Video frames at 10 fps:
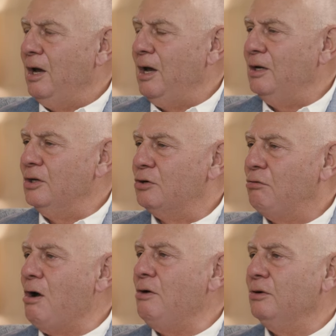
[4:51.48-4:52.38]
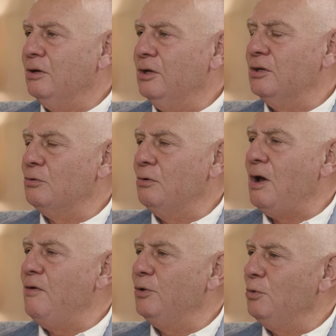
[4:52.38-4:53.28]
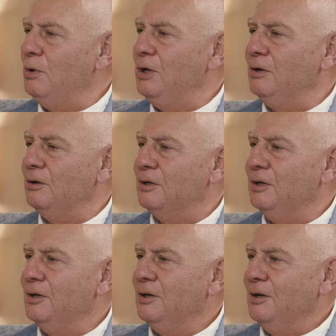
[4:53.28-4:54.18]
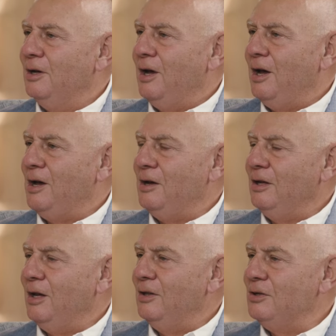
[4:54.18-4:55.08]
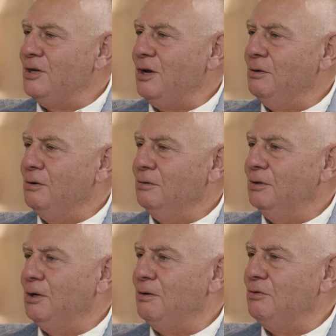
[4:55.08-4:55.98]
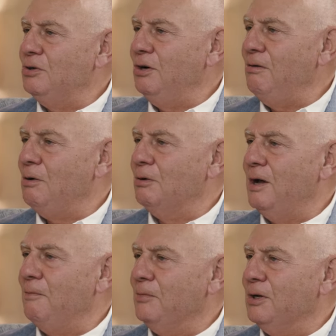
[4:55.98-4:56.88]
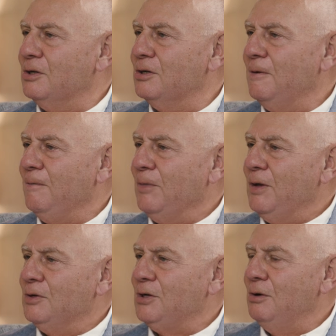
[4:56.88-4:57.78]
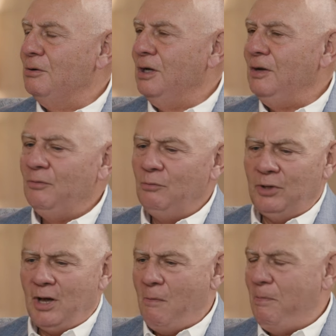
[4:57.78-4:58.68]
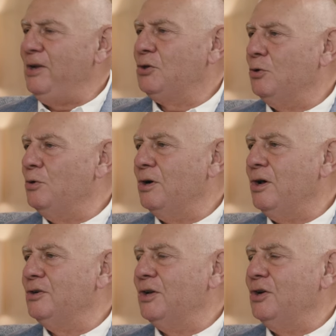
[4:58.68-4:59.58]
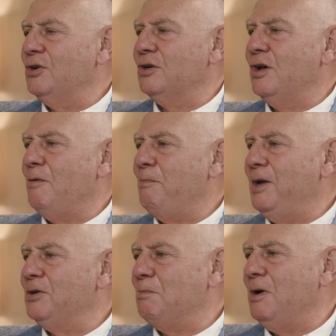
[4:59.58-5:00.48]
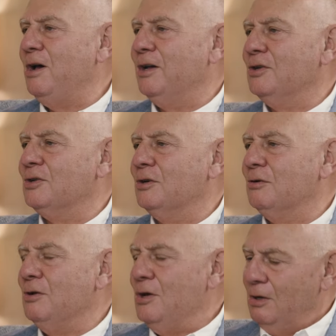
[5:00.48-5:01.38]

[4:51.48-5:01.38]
And it's grown and it's all over the world. Yet there's no 200-year-old companies. So even with our best organization, our best minds, and